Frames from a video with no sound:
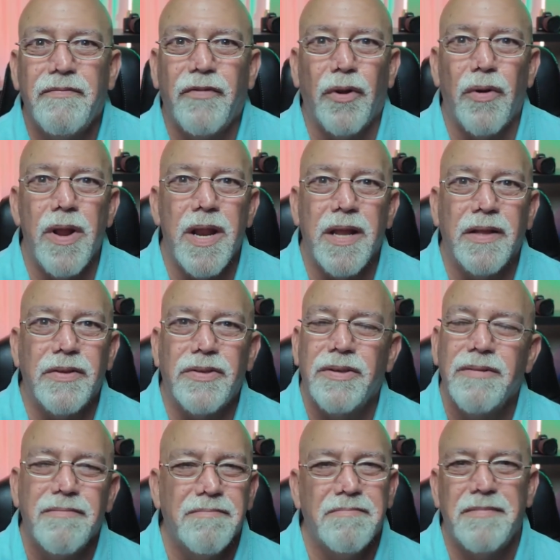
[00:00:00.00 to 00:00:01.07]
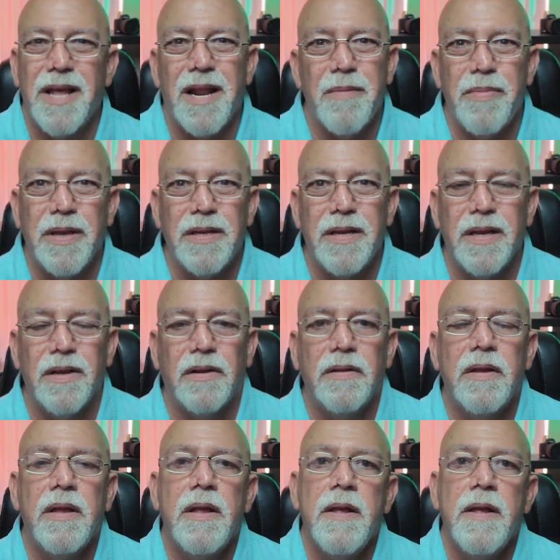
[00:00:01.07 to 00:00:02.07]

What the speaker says: Floridians. Not a big deal.